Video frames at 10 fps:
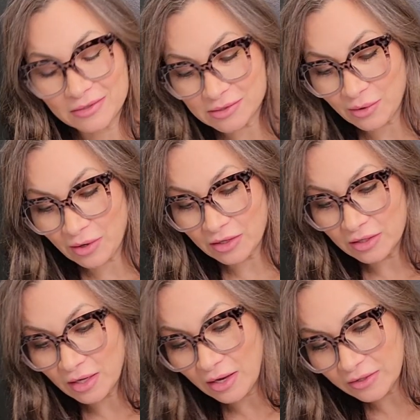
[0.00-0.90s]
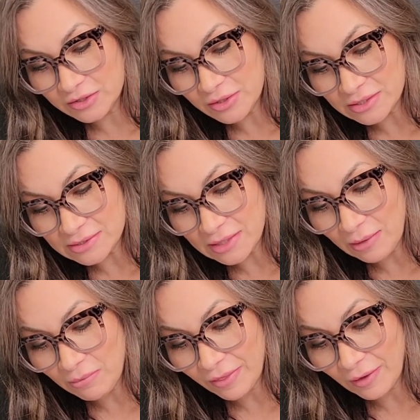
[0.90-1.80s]
So I'm gonna kind of do the
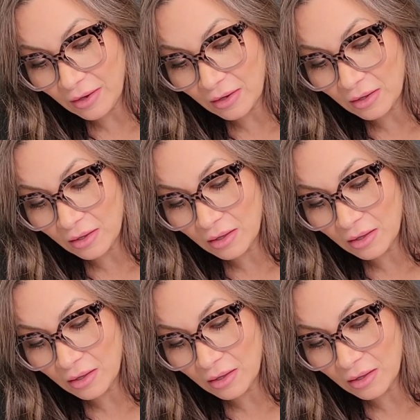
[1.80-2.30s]
same thing.